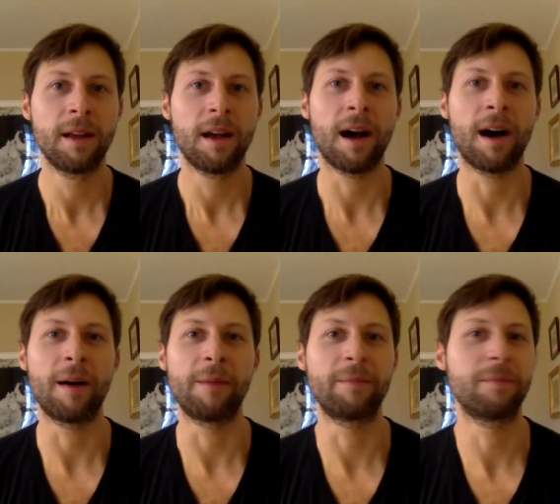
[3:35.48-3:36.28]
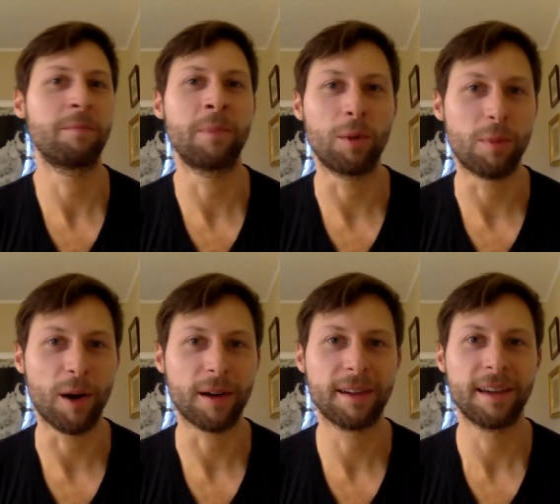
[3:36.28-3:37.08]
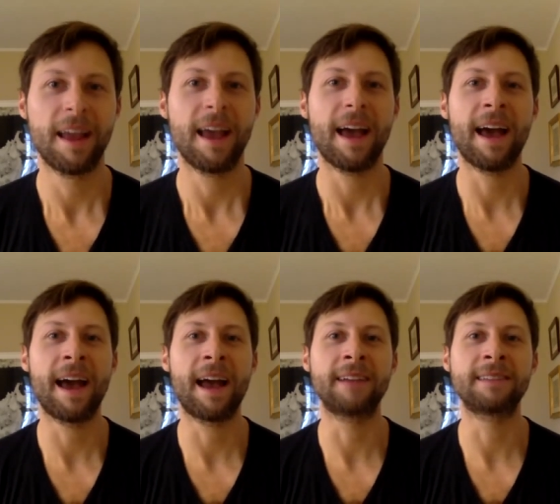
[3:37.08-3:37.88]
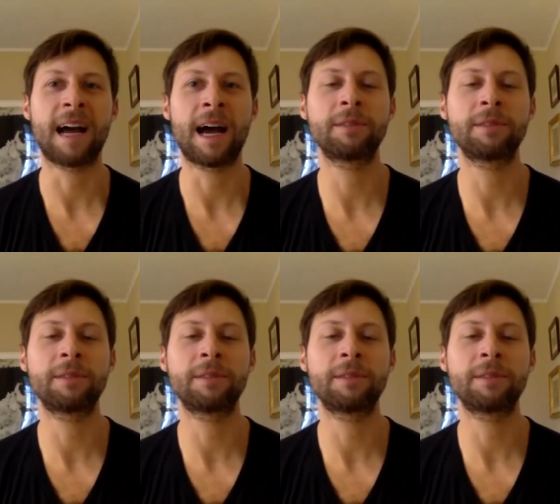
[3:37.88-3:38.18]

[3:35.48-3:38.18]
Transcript: um, Millbrook. And mm-hmm.